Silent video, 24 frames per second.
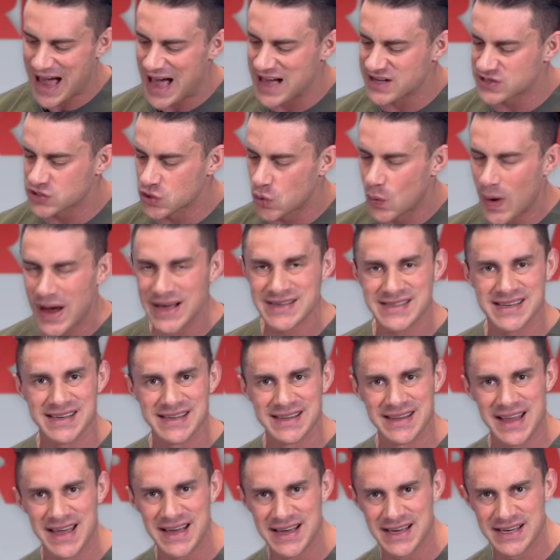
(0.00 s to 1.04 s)
as always, a
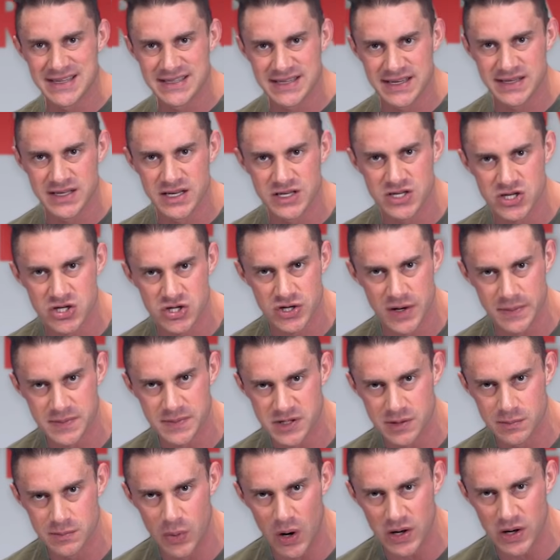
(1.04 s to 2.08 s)
link is in the
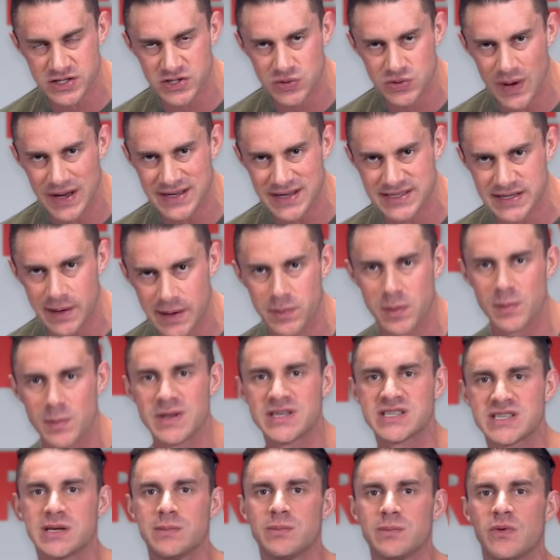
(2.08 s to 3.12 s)
description box to our Supplement
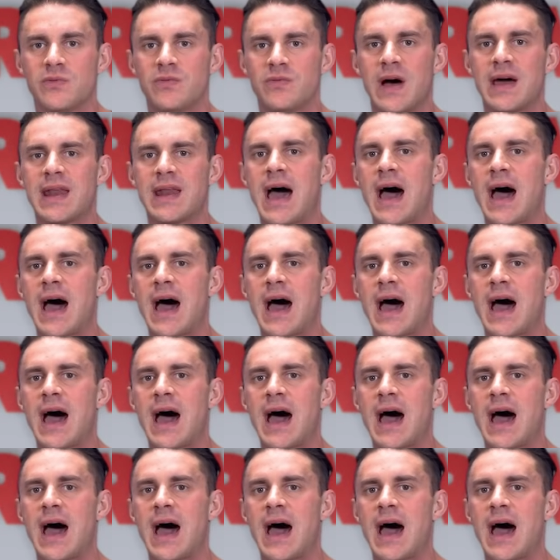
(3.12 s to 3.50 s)
Simplified